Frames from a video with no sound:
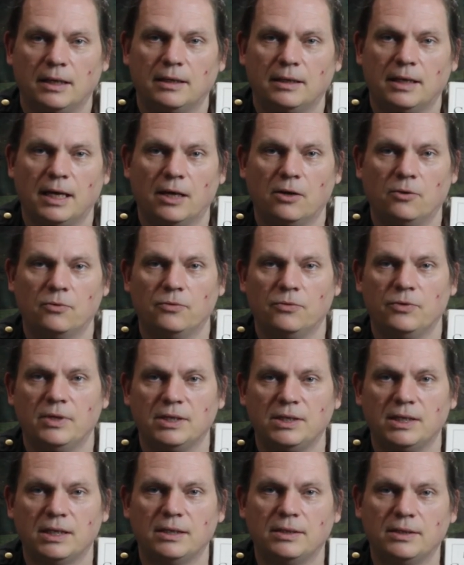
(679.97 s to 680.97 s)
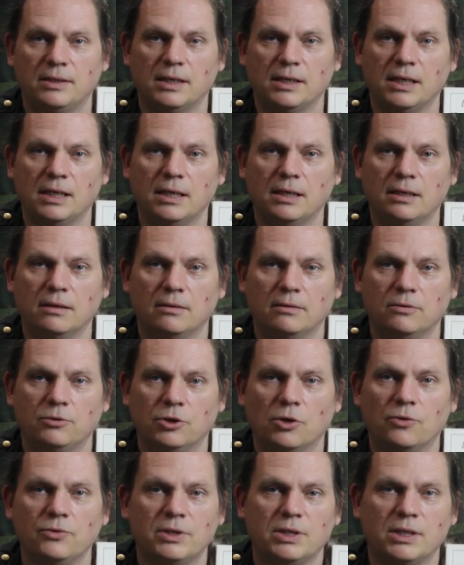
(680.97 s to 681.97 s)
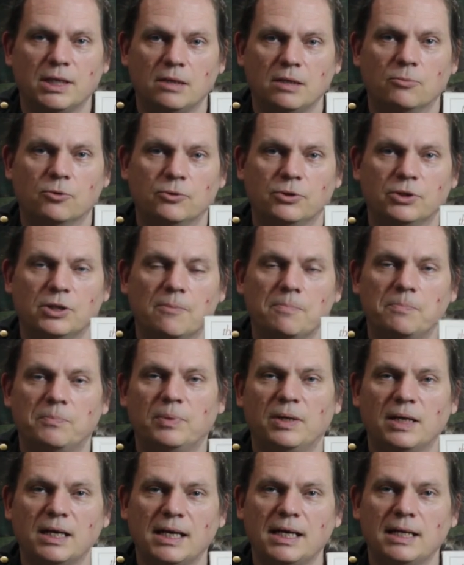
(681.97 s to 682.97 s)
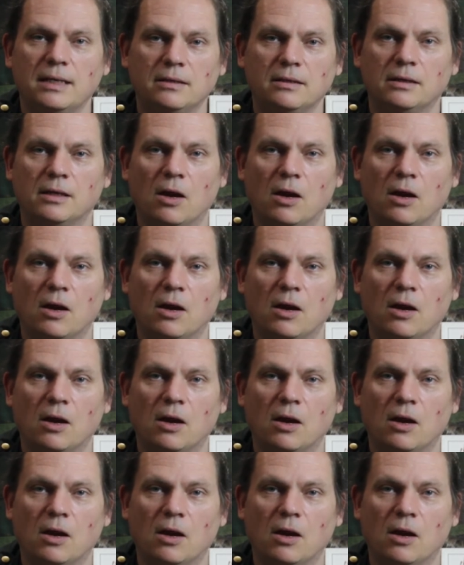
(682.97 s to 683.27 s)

Now, this is the John Seymour's Complete